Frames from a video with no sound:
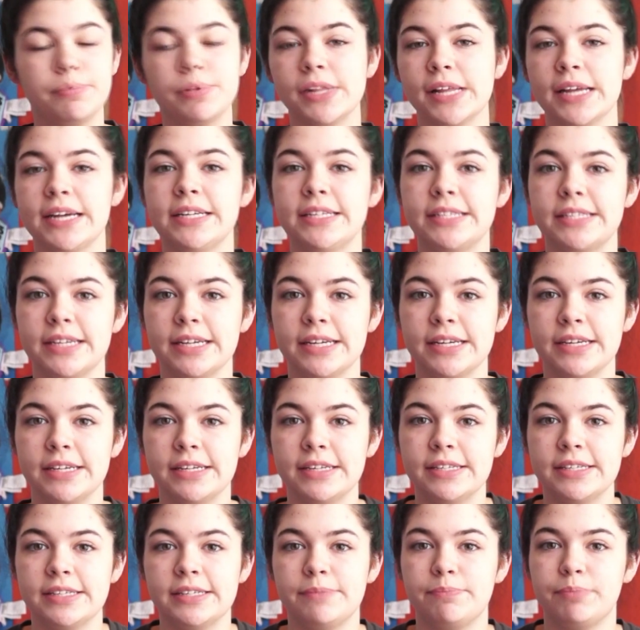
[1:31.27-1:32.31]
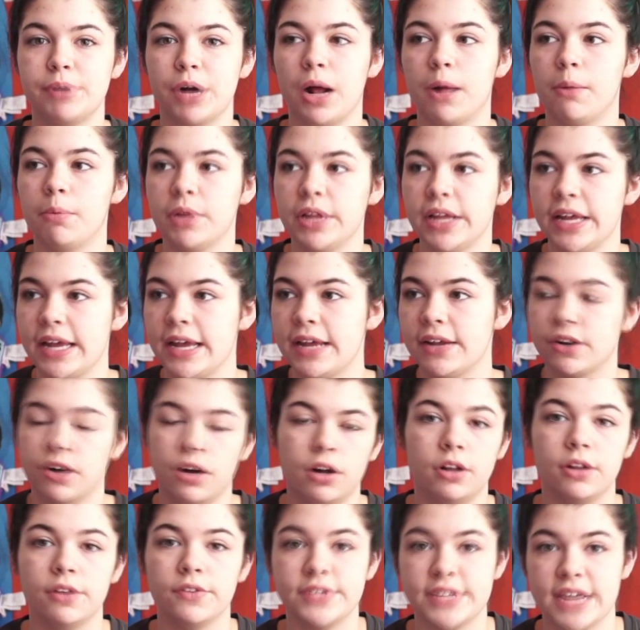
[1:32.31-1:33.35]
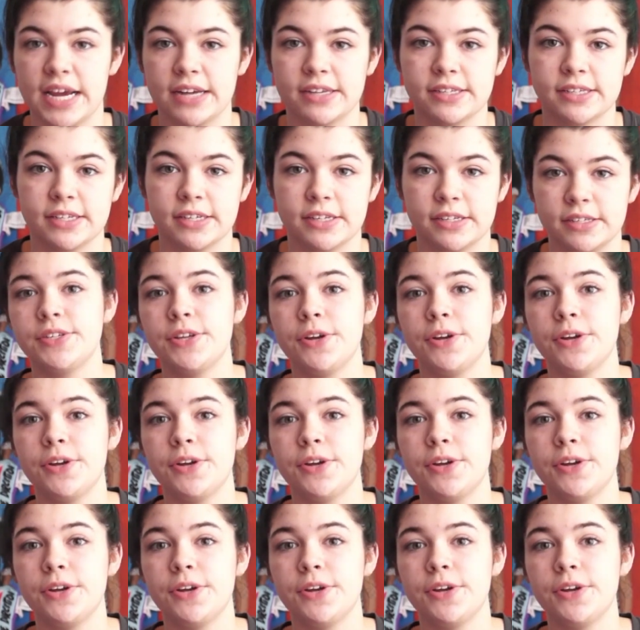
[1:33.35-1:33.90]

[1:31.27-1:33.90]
places probably in all of Texas.